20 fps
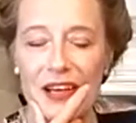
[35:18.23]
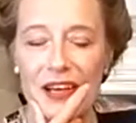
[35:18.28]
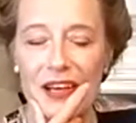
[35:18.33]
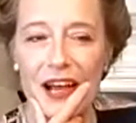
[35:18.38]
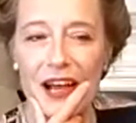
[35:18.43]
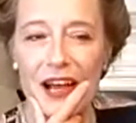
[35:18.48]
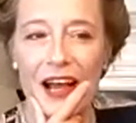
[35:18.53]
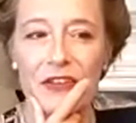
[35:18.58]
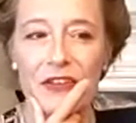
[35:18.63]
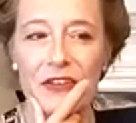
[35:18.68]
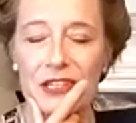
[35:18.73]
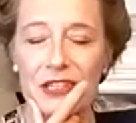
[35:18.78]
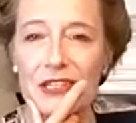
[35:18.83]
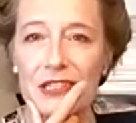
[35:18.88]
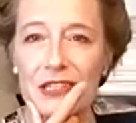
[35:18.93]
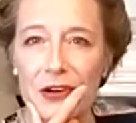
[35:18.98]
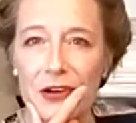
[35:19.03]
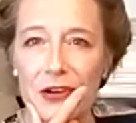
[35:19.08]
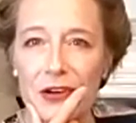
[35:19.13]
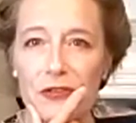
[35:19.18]
having to
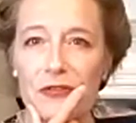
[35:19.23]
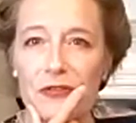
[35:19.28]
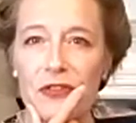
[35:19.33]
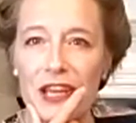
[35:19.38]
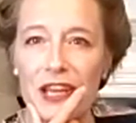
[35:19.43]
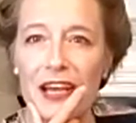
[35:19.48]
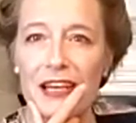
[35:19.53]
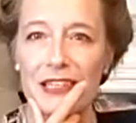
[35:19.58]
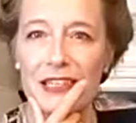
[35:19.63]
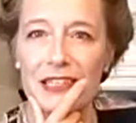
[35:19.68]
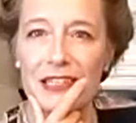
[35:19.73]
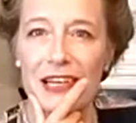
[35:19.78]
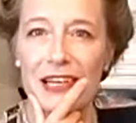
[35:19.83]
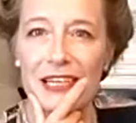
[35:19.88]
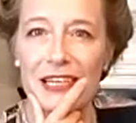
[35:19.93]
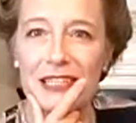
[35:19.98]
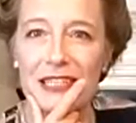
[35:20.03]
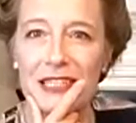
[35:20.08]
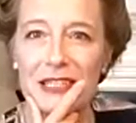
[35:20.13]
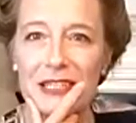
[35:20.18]
sew for the
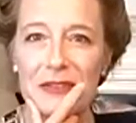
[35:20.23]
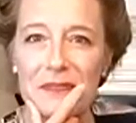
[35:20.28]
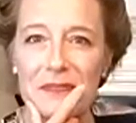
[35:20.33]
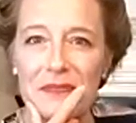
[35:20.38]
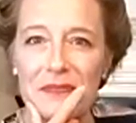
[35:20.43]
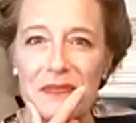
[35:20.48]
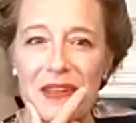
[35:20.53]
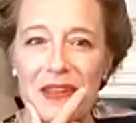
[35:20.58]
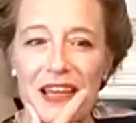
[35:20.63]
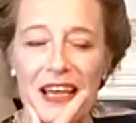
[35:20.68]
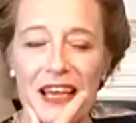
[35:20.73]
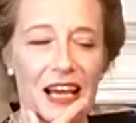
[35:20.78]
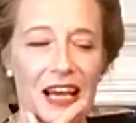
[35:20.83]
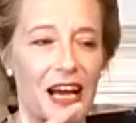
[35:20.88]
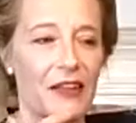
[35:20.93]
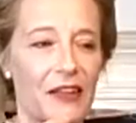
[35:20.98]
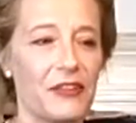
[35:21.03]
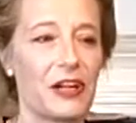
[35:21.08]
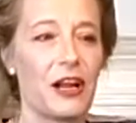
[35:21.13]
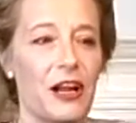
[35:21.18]
SS.
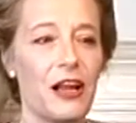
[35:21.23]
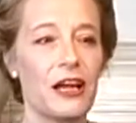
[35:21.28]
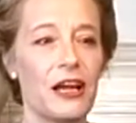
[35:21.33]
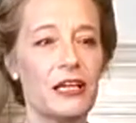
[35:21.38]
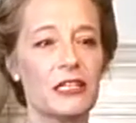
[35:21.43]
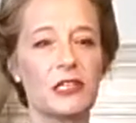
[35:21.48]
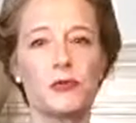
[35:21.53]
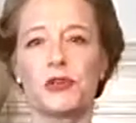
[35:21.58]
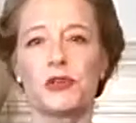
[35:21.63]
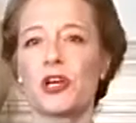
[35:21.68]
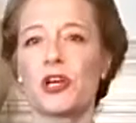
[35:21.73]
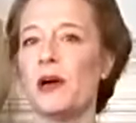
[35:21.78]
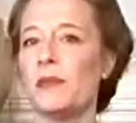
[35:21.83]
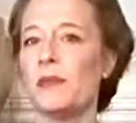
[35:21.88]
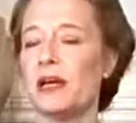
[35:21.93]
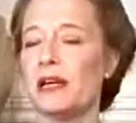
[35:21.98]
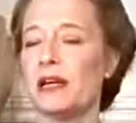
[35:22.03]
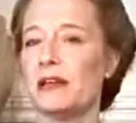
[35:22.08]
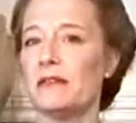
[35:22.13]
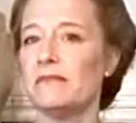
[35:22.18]
And the clients would come
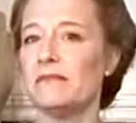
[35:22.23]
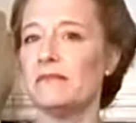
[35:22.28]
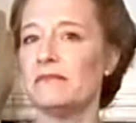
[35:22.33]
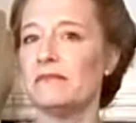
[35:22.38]
in,